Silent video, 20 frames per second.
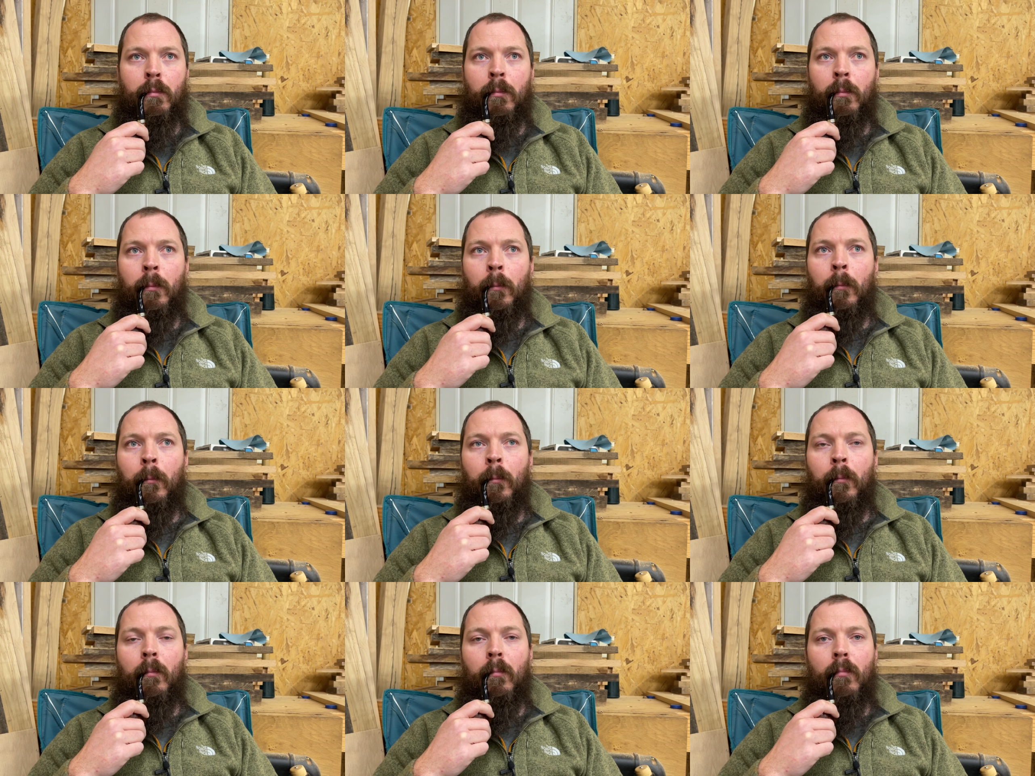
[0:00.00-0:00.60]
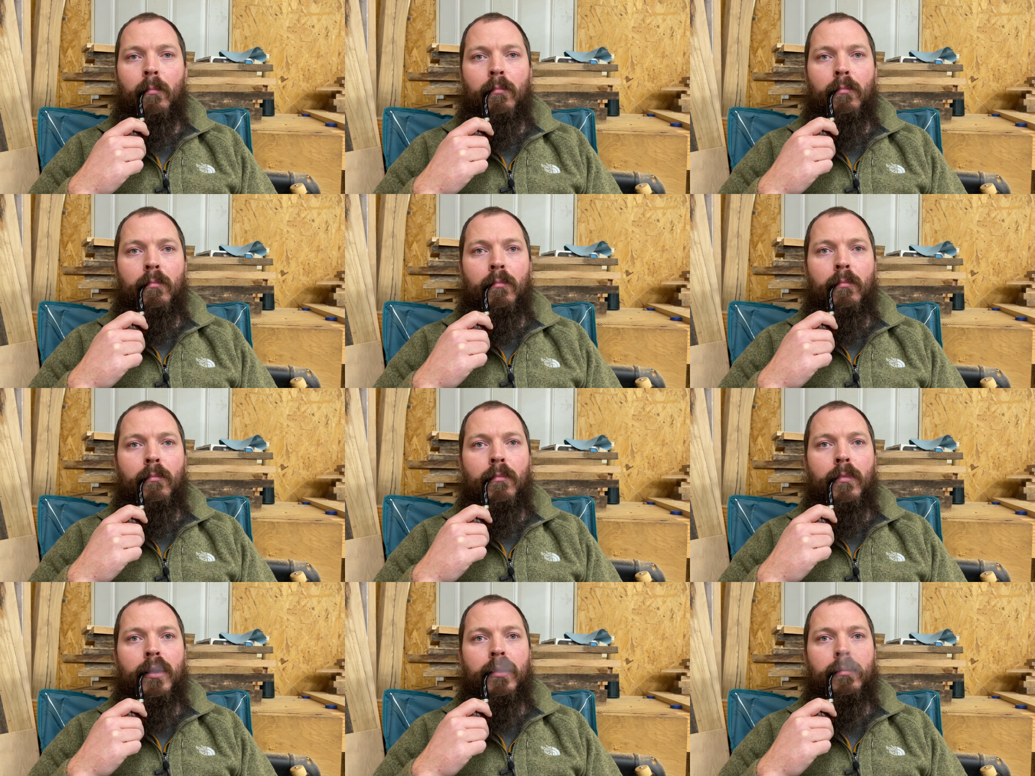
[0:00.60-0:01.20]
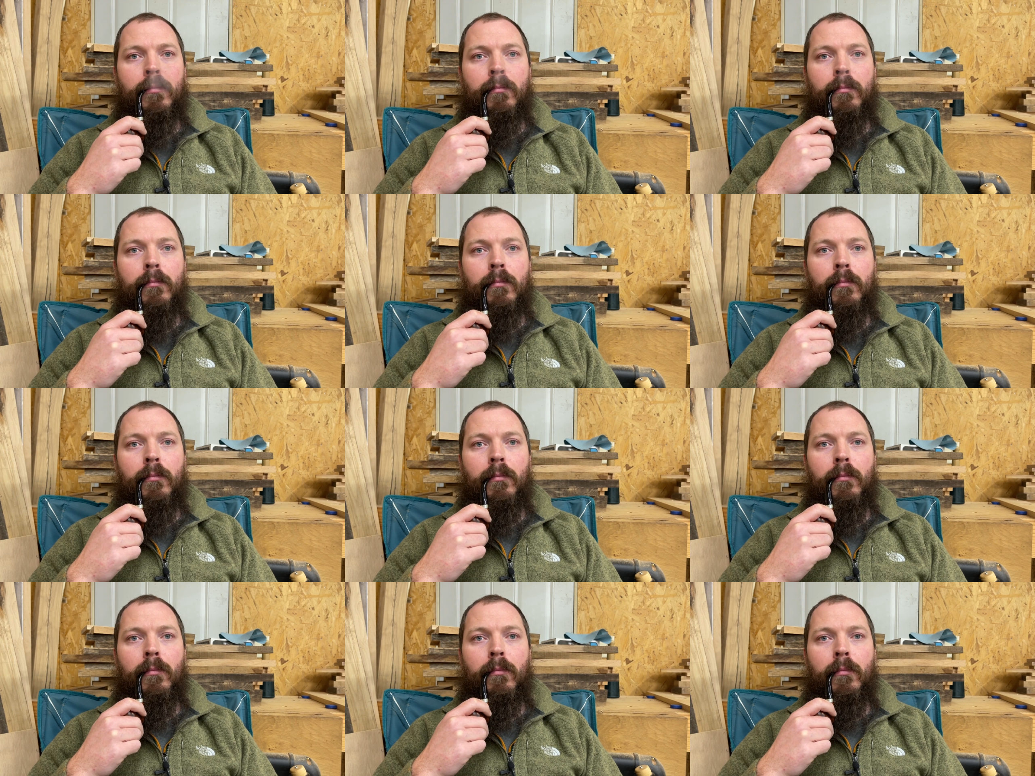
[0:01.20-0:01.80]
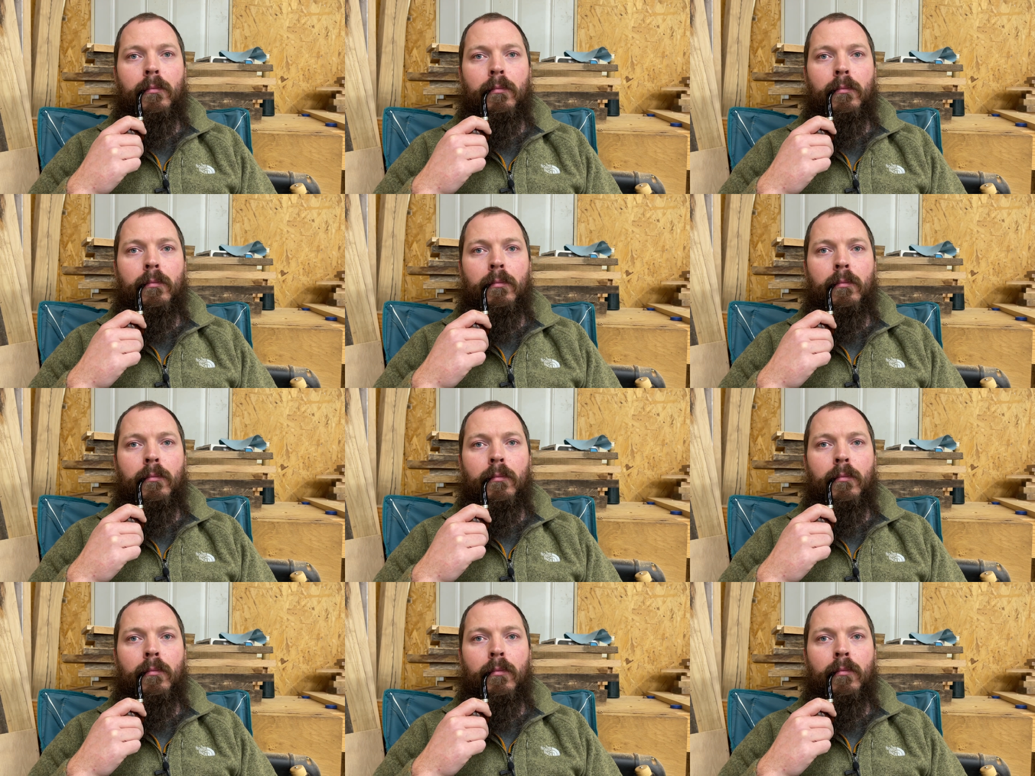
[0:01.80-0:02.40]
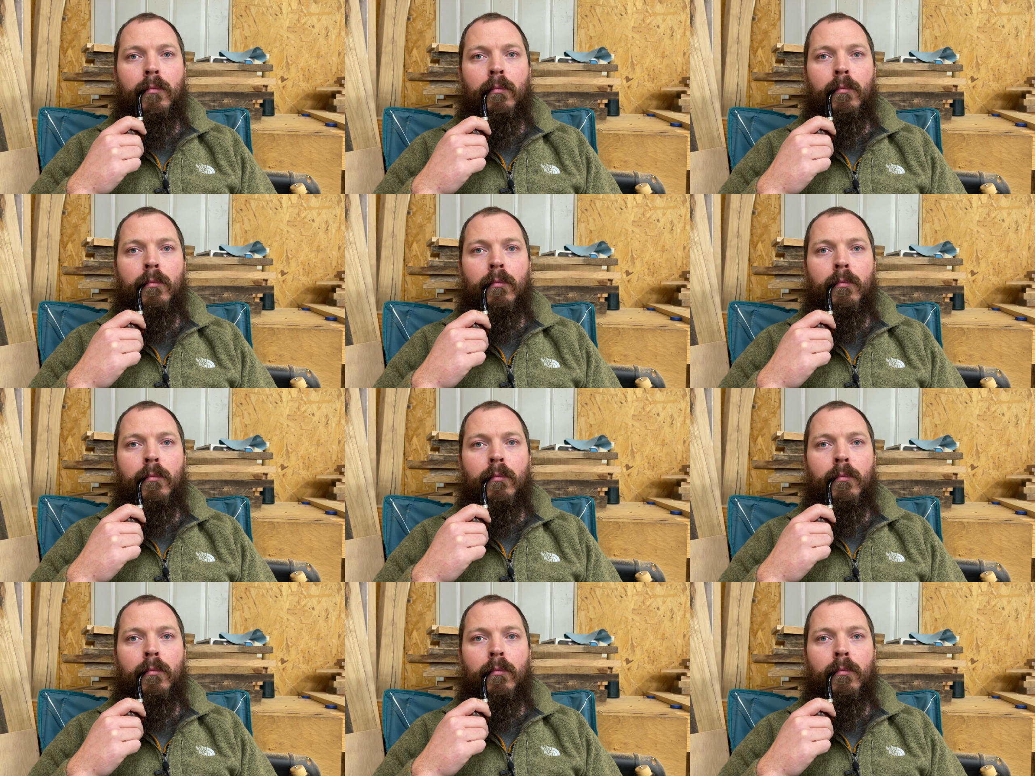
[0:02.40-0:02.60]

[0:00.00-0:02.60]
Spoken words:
(silence)